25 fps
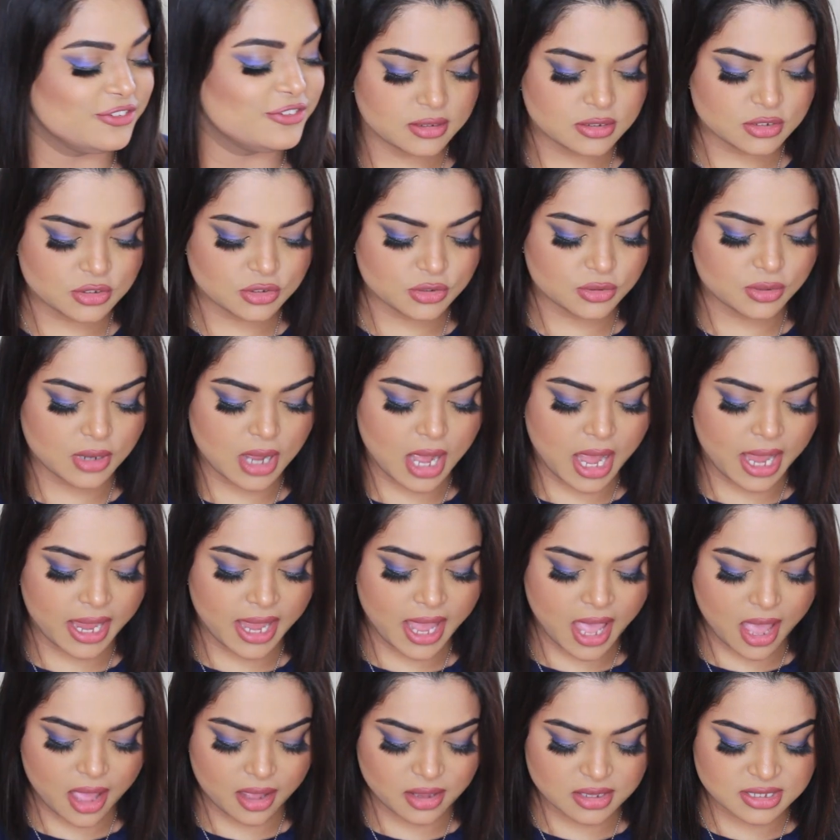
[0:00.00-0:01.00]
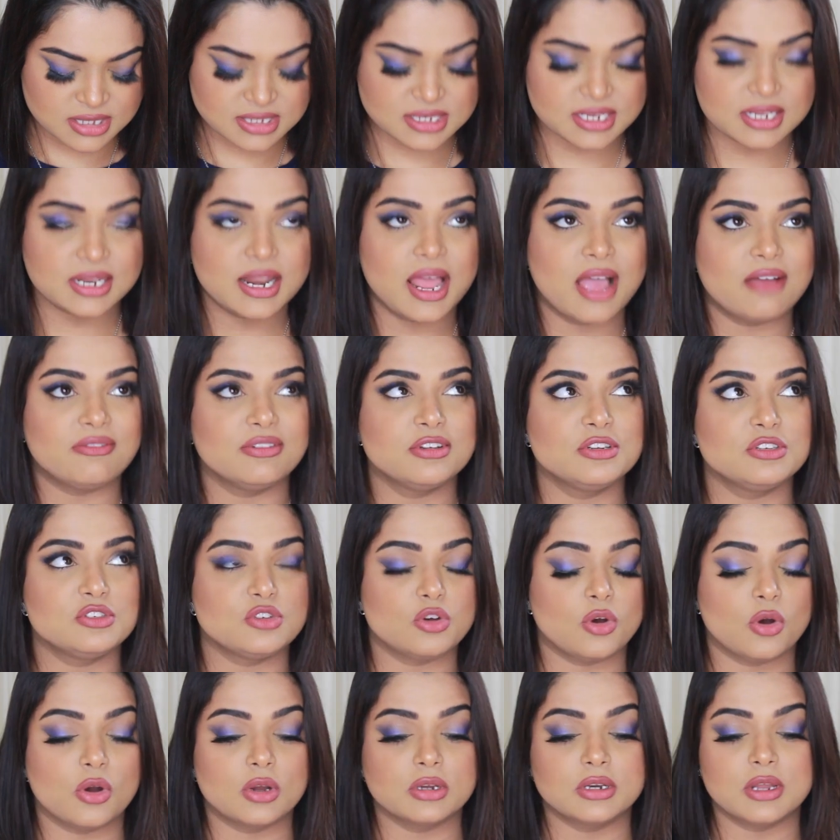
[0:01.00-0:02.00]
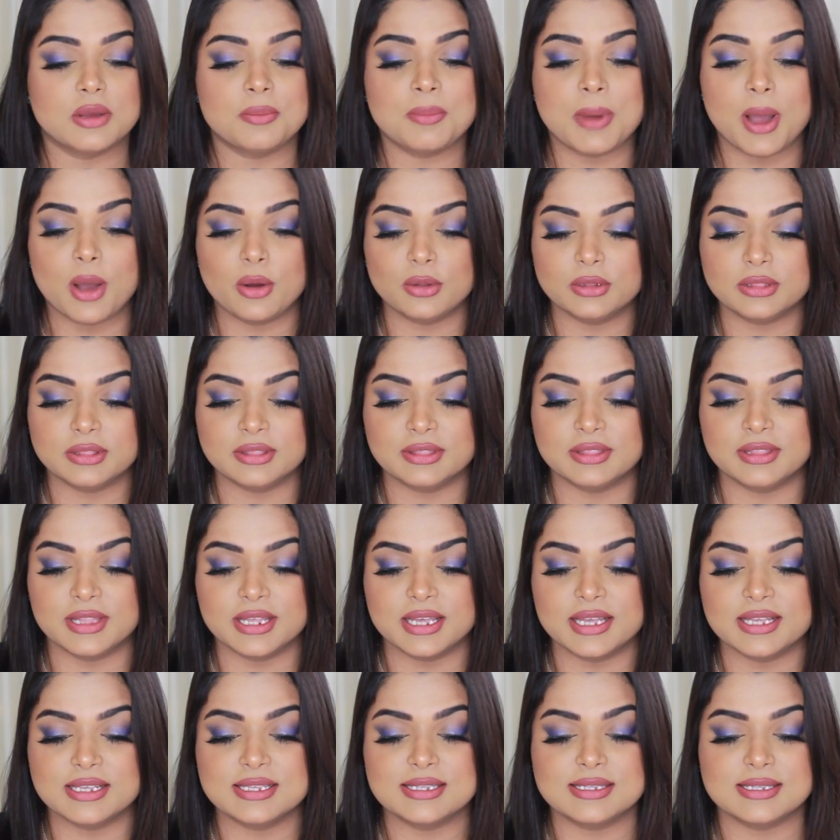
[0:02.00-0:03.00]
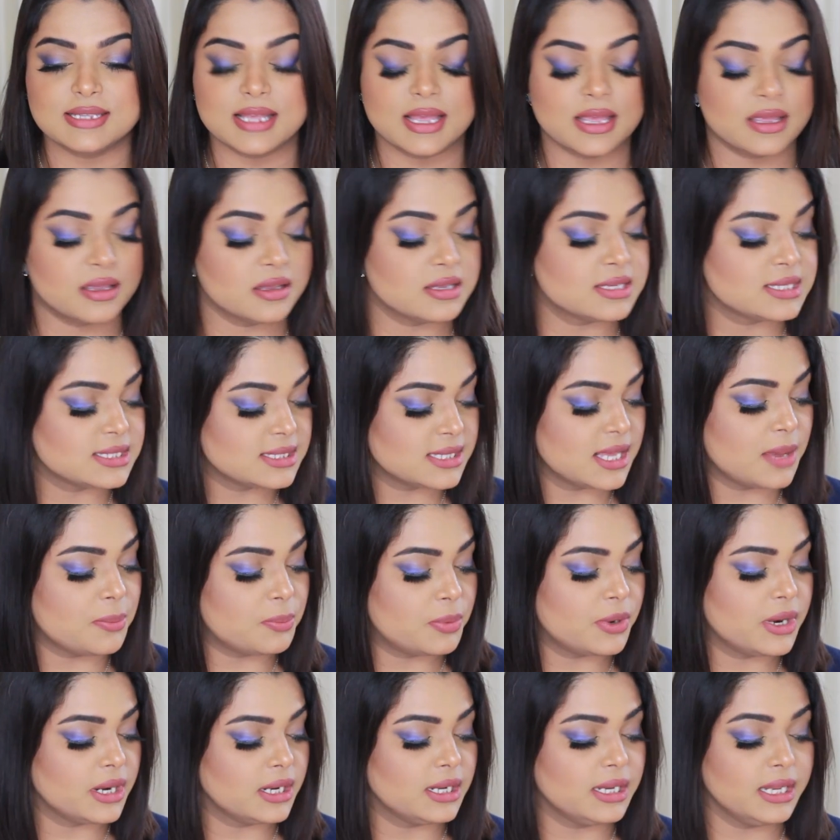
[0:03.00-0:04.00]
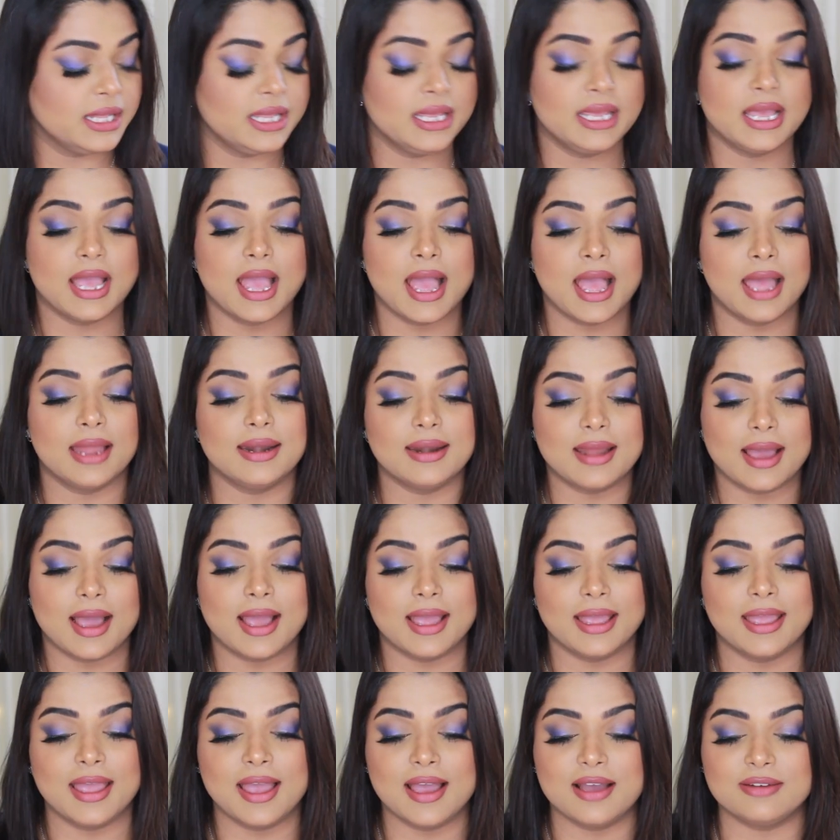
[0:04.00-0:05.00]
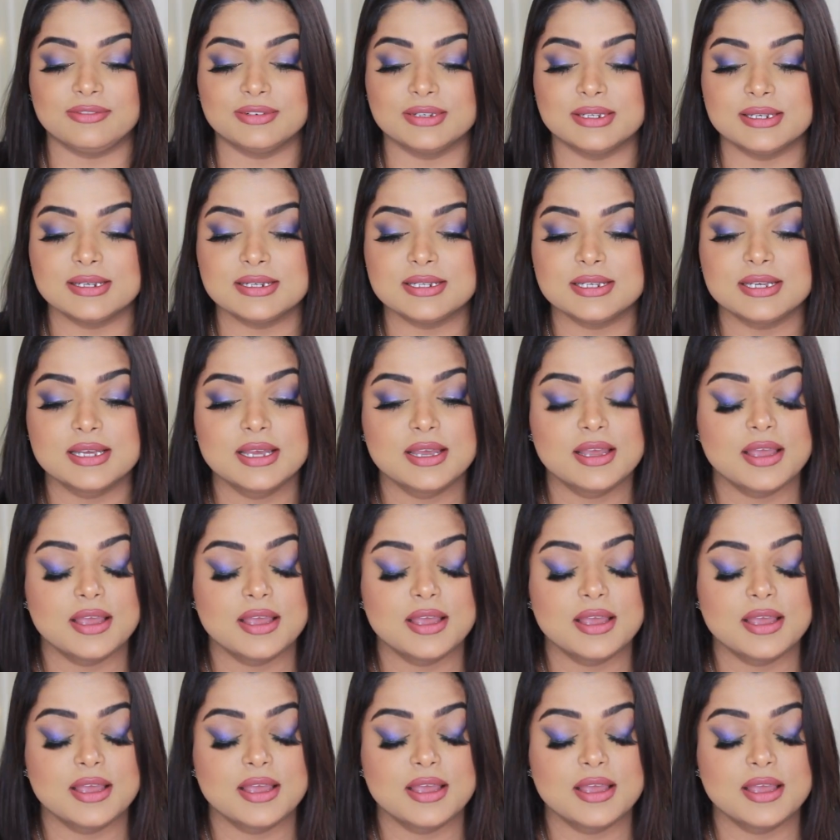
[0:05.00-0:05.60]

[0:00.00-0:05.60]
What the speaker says: So I still haven't talked about this separately, and I haven't